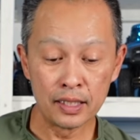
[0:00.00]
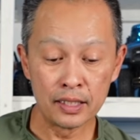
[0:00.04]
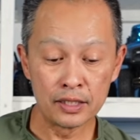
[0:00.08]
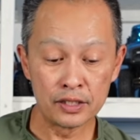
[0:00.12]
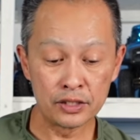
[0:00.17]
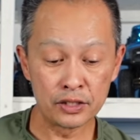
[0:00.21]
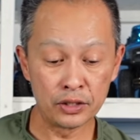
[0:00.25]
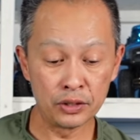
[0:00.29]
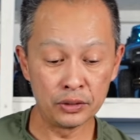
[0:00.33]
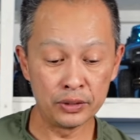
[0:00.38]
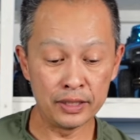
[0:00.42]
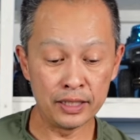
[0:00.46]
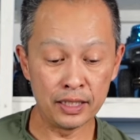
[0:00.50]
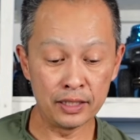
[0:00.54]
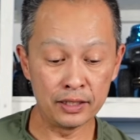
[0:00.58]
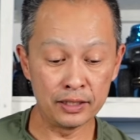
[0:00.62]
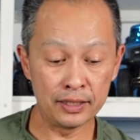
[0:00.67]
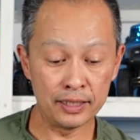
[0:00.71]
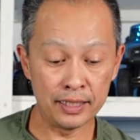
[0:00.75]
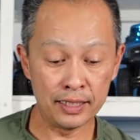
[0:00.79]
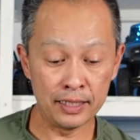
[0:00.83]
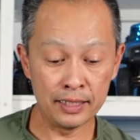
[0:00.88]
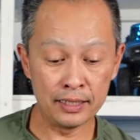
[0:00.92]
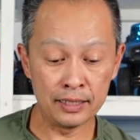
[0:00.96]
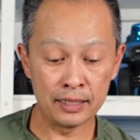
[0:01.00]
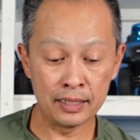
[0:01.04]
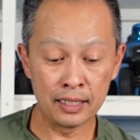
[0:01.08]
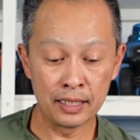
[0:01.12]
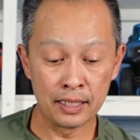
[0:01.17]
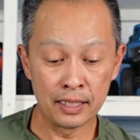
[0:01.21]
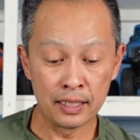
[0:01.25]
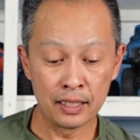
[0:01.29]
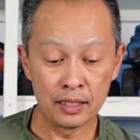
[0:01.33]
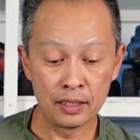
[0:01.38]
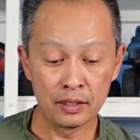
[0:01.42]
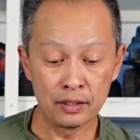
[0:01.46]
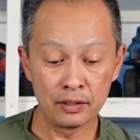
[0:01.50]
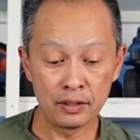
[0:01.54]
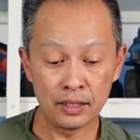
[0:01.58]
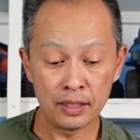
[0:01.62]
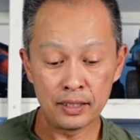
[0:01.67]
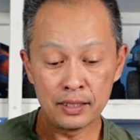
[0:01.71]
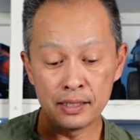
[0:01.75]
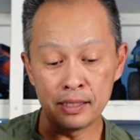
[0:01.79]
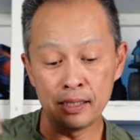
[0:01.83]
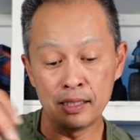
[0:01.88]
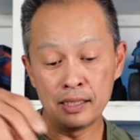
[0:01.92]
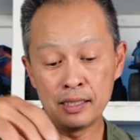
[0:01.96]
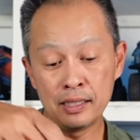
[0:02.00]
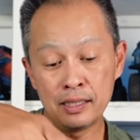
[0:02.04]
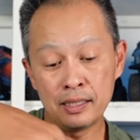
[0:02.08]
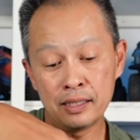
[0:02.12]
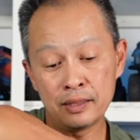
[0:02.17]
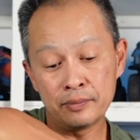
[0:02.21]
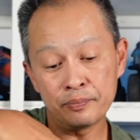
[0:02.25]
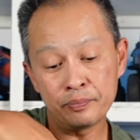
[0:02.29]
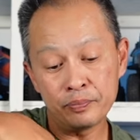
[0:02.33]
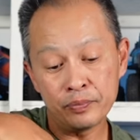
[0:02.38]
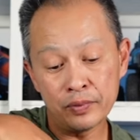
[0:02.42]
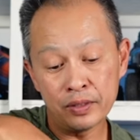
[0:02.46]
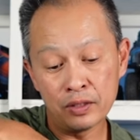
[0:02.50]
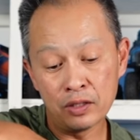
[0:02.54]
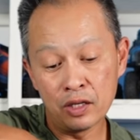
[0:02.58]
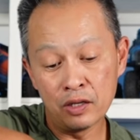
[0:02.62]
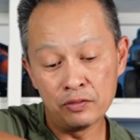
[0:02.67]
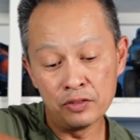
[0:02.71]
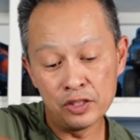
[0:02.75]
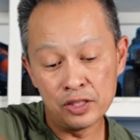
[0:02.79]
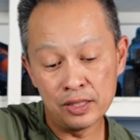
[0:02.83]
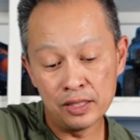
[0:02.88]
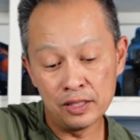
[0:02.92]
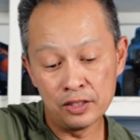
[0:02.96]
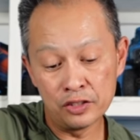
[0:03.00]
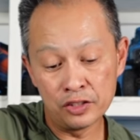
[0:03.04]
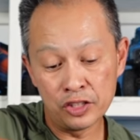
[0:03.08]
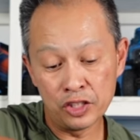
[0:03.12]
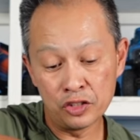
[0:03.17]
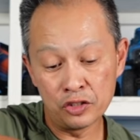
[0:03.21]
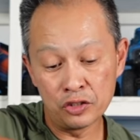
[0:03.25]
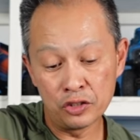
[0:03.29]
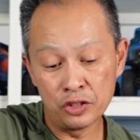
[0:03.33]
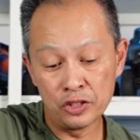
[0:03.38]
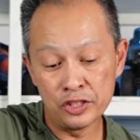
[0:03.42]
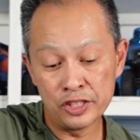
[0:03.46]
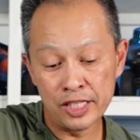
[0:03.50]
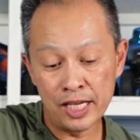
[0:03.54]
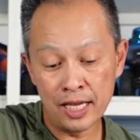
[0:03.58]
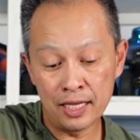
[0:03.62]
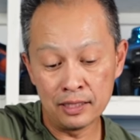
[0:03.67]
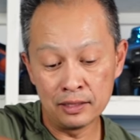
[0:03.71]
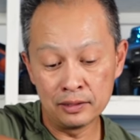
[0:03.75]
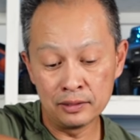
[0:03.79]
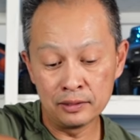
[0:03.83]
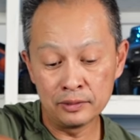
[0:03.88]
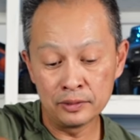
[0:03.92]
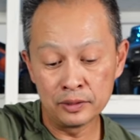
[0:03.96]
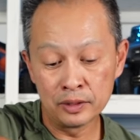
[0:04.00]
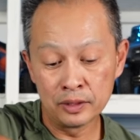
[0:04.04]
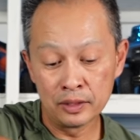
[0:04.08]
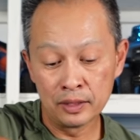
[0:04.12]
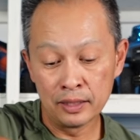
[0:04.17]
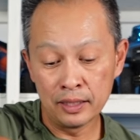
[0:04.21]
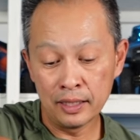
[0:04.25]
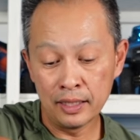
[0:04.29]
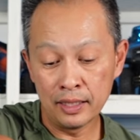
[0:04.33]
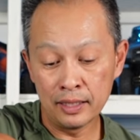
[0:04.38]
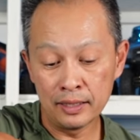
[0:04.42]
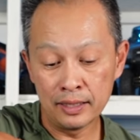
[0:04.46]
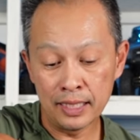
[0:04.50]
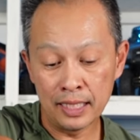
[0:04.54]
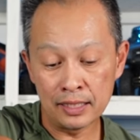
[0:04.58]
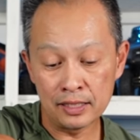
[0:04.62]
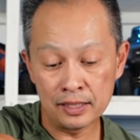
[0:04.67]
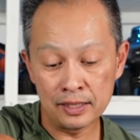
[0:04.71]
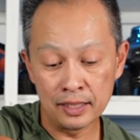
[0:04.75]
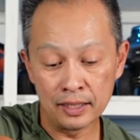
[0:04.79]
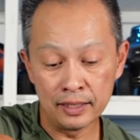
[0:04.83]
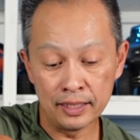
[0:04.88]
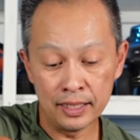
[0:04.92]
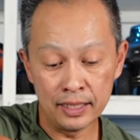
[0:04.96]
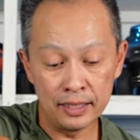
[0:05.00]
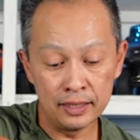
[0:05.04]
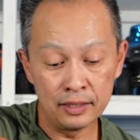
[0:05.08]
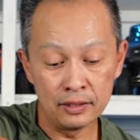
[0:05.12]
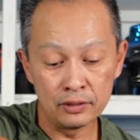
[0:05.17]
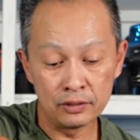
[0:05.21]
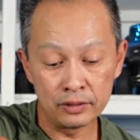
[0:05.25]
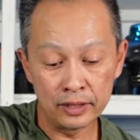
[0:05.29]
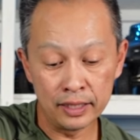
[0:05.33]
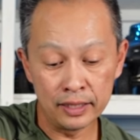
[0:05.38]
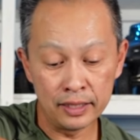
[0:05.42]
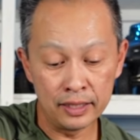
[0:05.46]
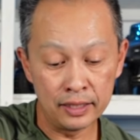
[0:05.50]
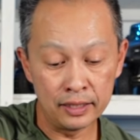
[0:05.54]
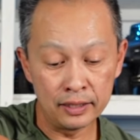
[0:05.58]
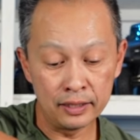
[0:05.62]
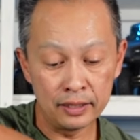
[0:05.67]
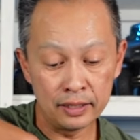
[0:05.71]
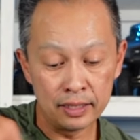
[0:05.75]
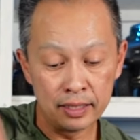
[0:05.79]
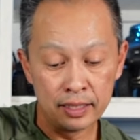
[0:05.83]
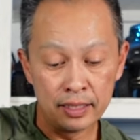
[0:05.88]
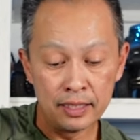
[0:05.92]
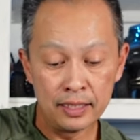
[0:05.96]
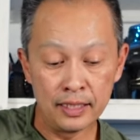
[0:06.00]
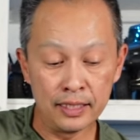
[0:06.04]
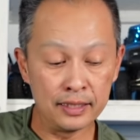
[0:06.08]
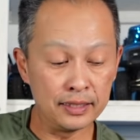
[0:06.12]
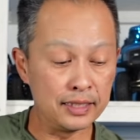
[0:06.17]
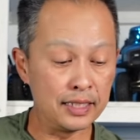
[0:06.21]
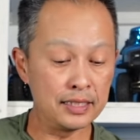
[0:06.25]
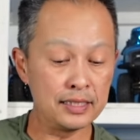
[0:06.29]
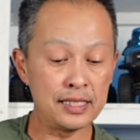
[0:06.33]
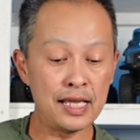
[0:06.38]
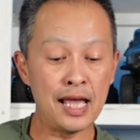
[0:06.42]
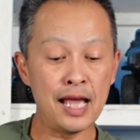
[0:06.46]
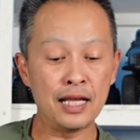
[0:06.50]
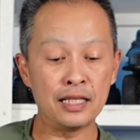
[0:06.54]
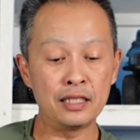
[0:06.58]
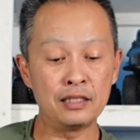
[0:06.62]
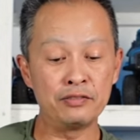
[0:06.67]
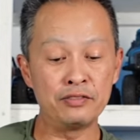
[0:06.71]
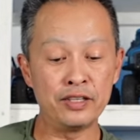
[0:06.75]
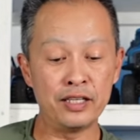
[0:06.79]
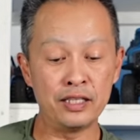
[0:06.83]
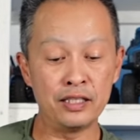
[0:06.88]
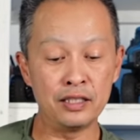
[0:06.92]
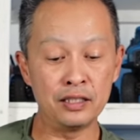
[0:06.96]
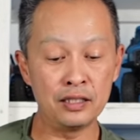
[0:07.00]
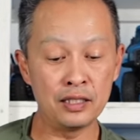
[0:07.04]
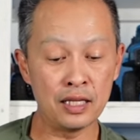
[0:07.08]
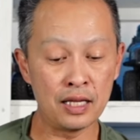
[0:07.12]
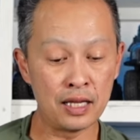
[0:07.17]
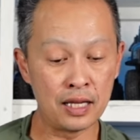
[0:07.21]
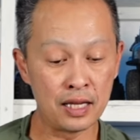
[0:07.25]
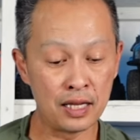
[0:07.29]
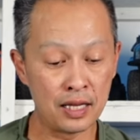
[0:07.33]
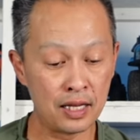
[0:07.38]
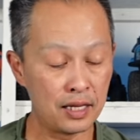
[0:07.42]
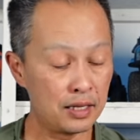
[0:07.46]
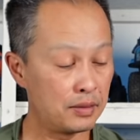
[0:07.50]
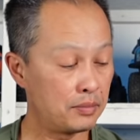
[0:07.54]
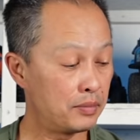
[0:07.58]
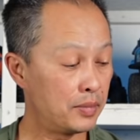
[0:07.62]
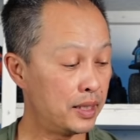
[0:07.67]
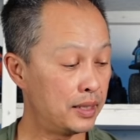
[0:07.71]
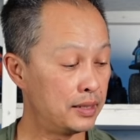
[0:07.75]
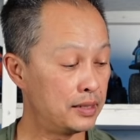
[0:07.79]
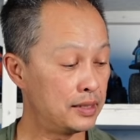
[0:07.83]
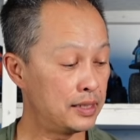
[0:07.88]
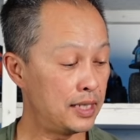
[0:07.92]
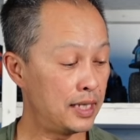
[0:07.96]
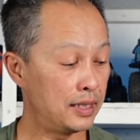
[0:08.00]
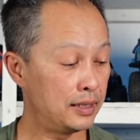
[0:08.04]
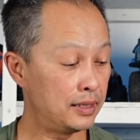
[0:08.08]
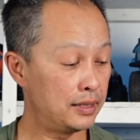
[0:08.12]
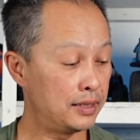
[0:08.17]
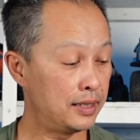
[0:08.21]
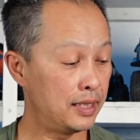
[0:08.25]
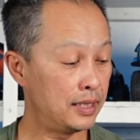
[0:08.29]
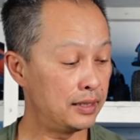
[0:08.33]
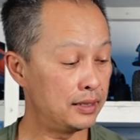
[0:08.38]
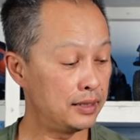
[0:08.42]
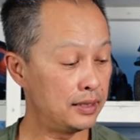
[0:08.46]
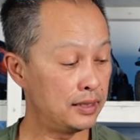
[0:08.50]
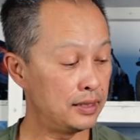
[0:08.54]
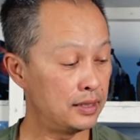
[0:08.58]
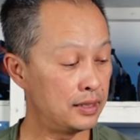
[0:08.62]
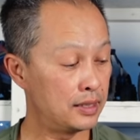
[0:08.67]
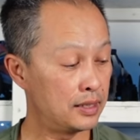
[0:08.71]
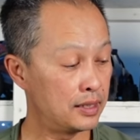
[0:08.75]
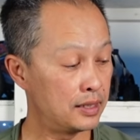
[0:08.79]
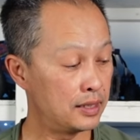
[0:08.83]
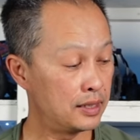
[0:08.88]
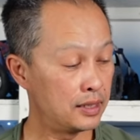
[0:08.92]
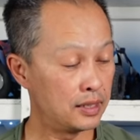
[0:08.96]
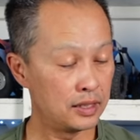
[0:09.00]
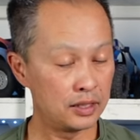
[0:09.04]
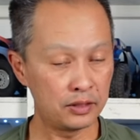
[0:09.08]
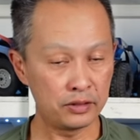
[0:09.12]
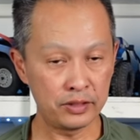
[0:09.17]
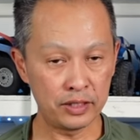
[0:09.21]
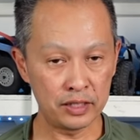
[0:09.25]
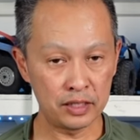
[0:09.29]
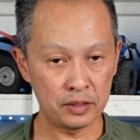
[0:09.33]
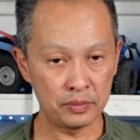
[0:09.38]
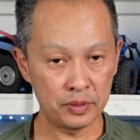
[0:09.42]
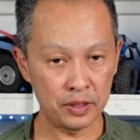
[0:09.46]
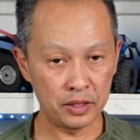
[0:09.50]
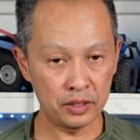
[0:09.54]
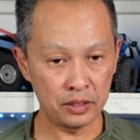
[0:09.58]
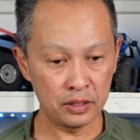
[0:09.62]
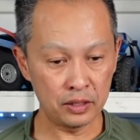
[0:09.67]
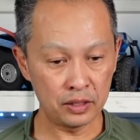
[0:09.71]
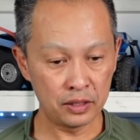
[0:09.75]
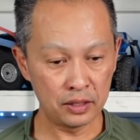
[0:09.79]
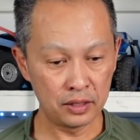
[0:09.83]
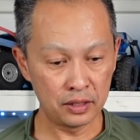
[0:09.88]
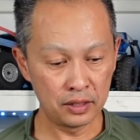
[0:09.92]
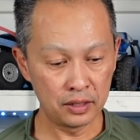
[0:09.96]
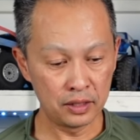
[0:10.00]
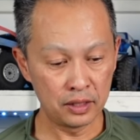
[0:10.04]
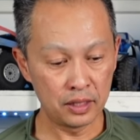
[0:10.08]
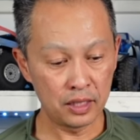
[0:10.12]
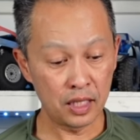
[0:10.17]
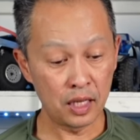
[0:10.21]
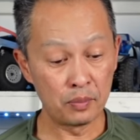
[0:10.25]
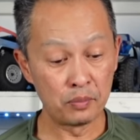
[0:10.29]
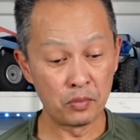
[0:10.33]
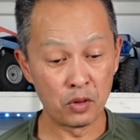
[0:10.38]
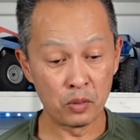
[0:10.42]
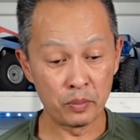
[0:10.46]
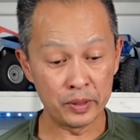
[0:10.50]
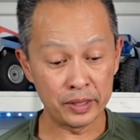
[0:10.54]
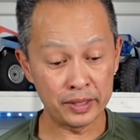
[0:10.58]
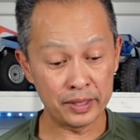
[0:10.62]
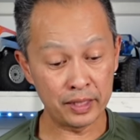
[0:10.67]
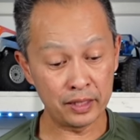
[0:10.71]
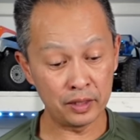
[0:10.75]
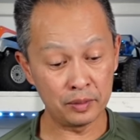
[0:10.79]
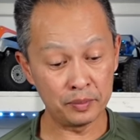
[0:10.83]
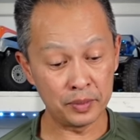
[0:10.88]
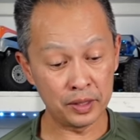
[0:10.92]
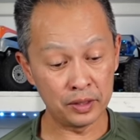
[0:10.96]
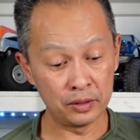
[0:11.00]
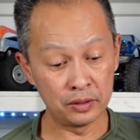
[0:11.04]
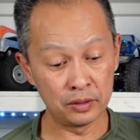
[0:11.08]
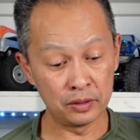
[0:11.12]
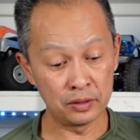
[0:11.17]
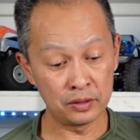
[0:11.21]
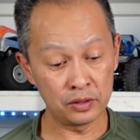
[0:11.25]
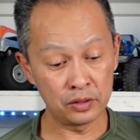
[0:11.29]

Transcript: So the other thing, obviously there's a third channel, and that's the Dig right here, and that's activated by this handy-dandy transmitter, a momentary button.